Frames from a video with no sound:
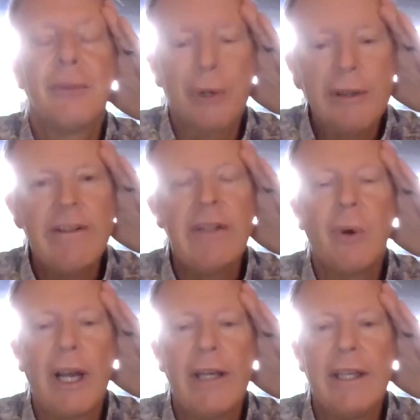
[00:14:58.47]
3
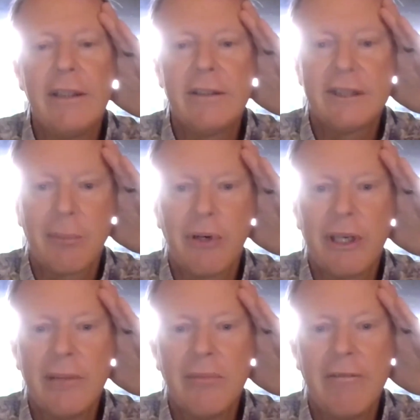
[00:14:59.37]
feet wide each,
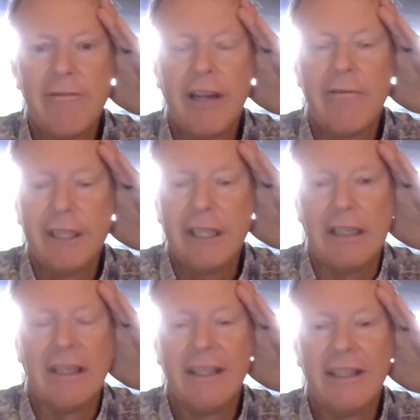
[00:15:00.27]
separated by 5
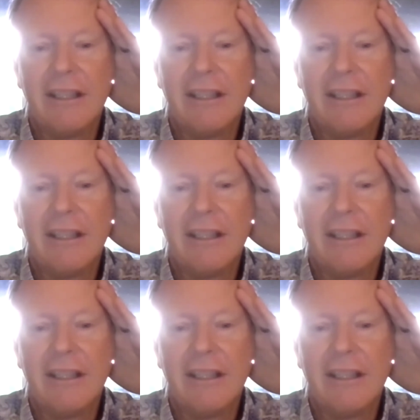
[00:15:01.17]
feet.